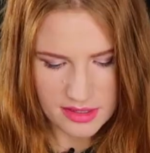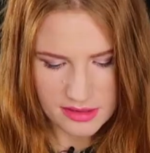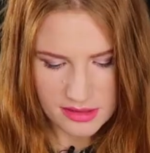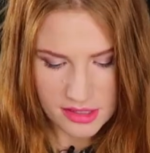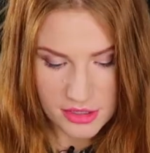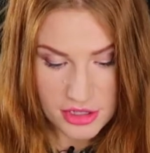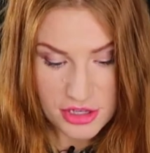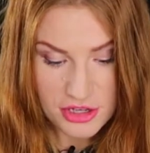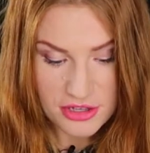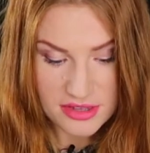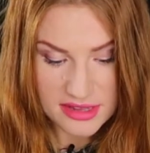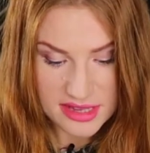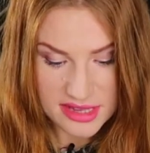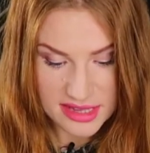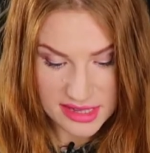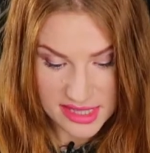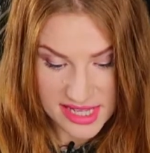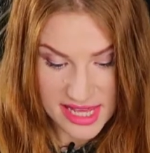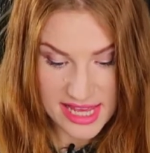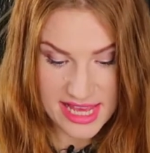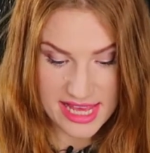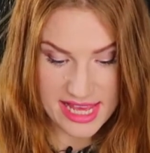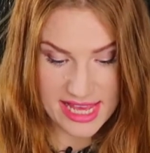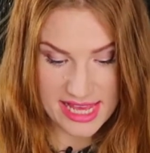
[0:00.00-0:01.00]
So you can
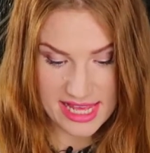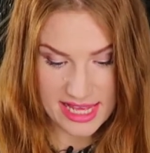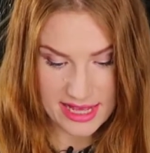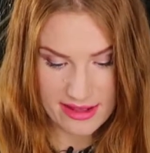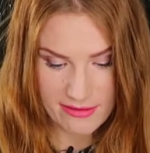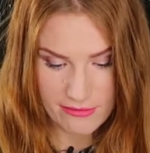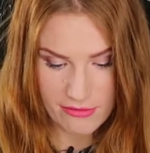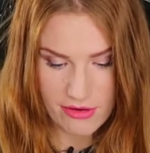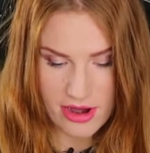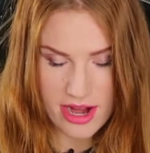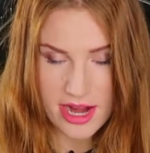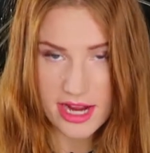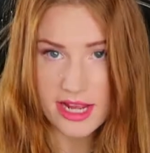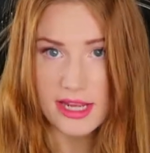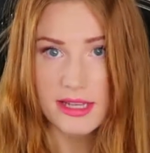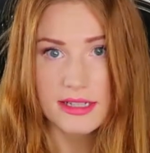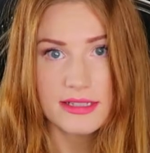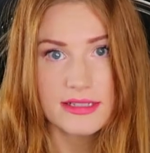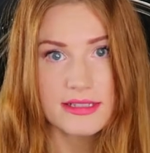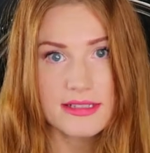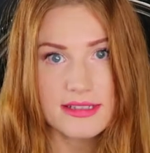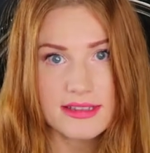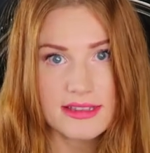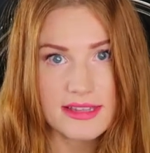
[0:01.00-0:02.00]
see,
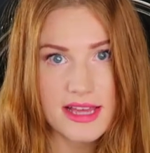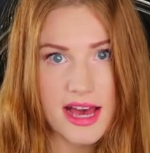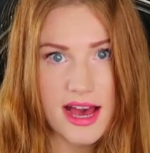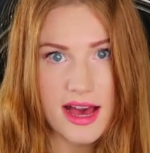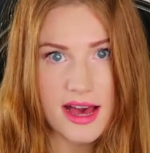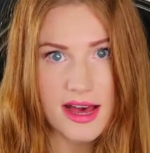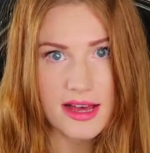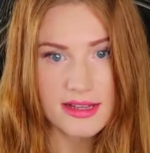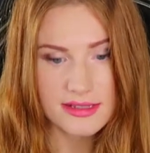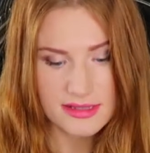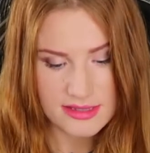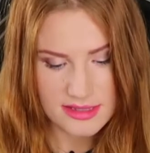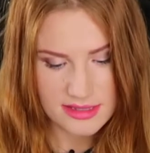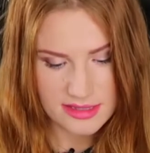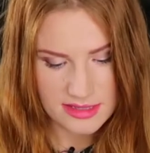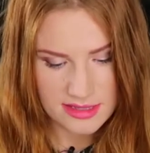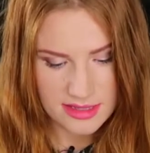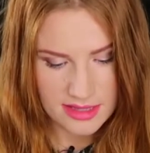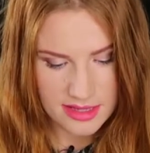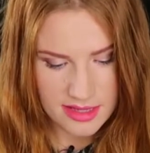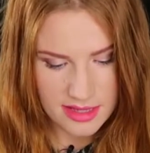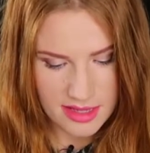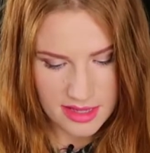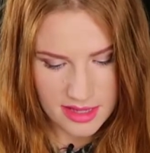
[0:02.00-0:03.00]
right, that
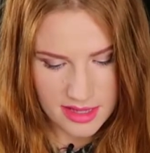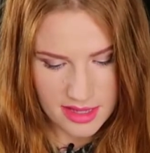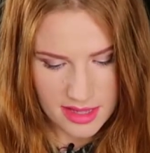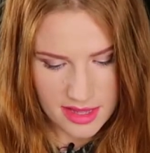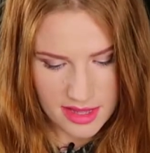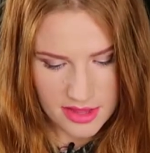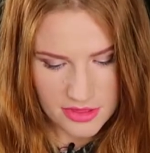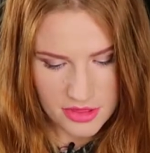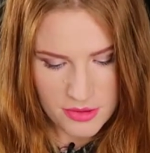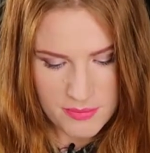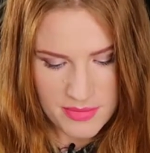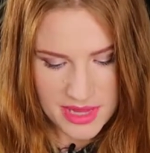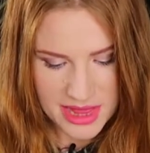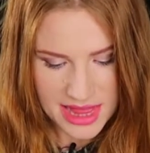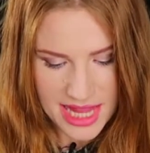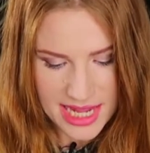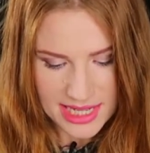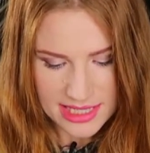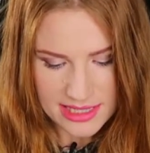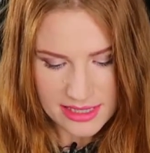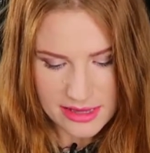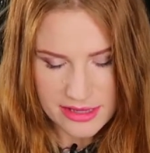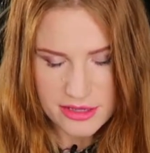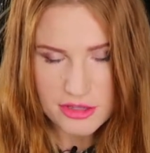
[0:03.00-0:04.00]
the
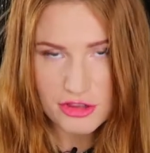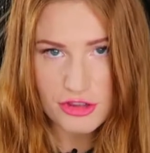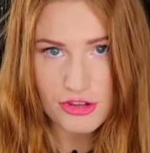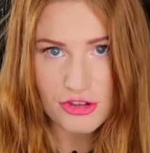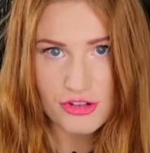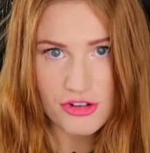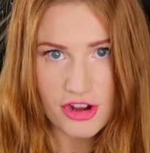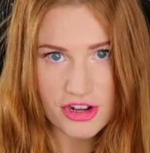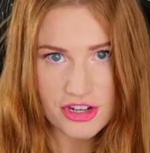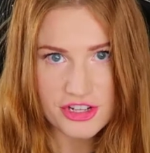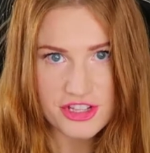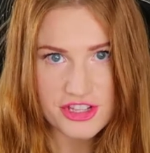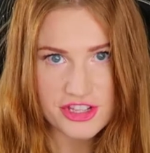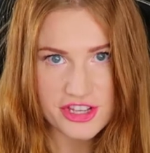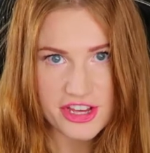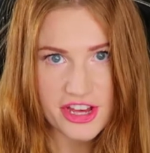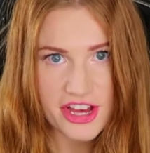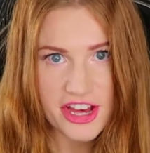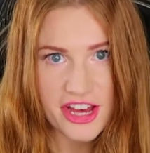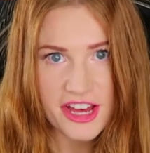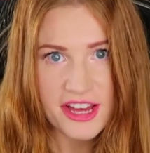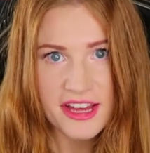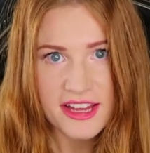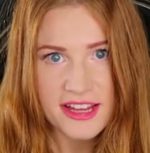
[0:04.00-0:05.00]
molecular
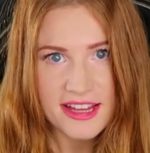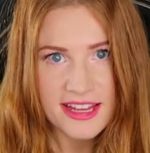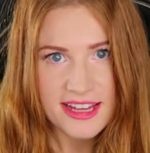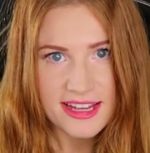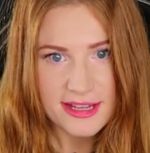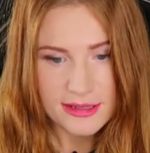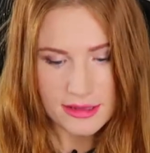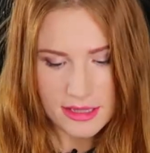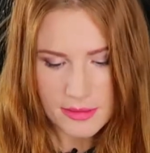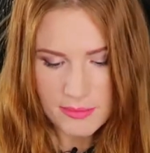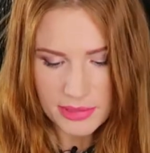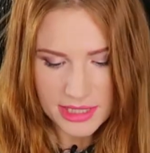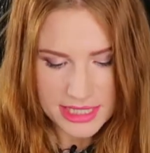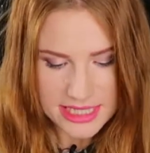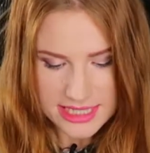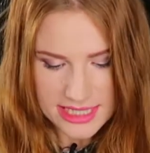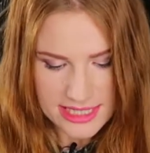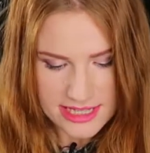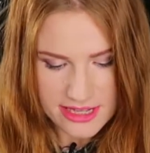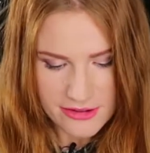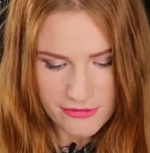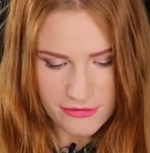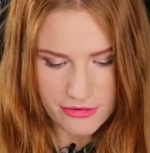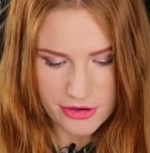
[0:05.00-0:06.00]
structure is
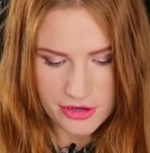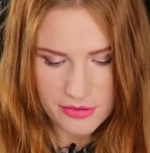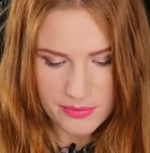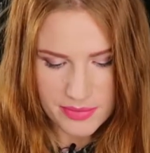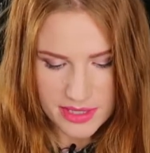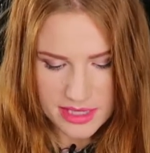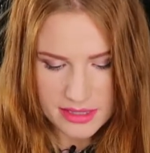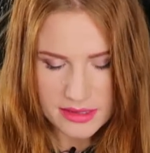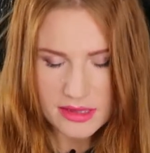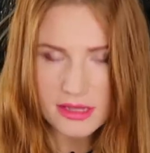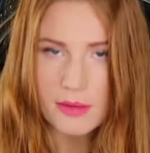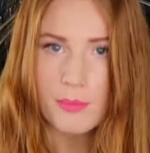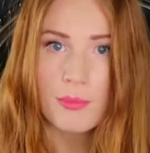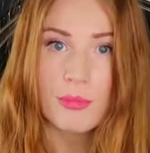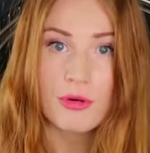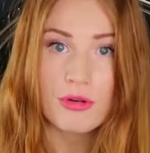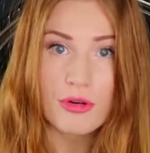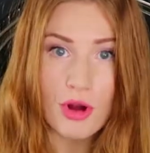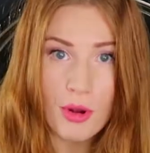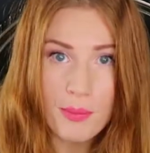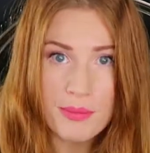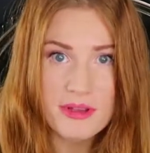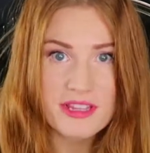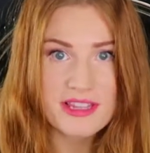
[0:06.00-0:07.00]
completely different because the
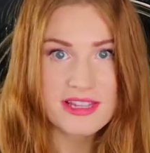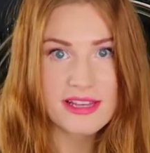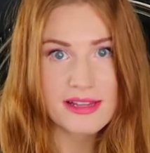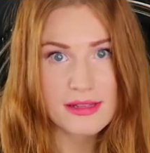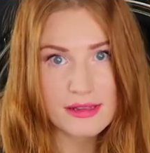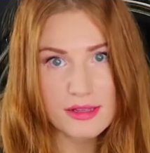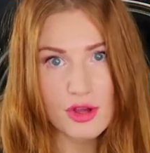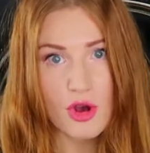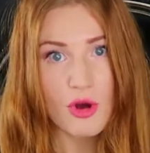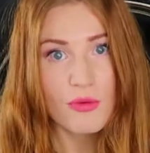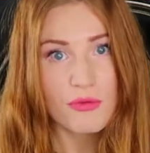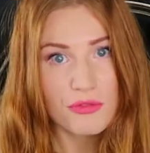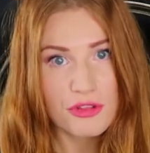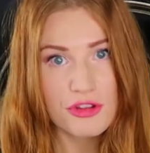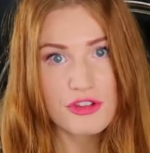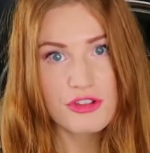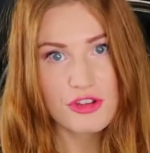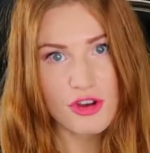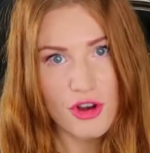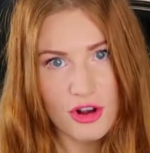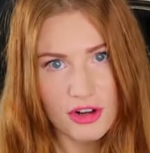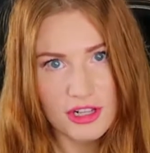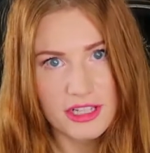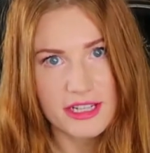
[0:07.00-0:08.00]
properties of the
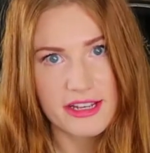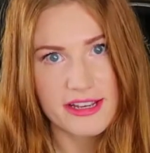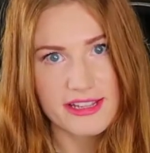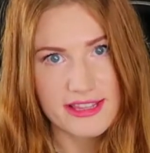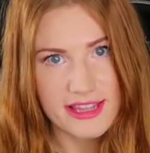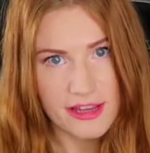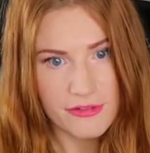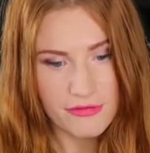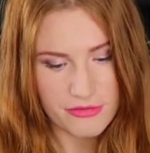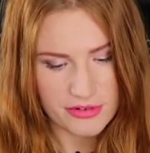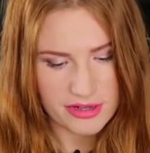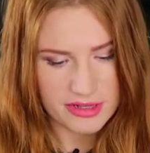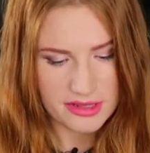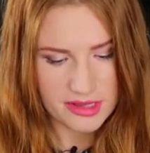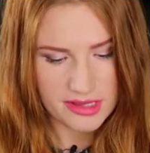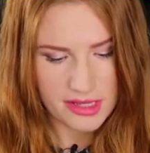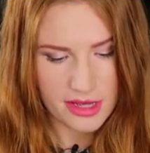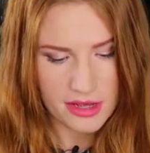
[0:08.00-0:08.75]
chocolate are different.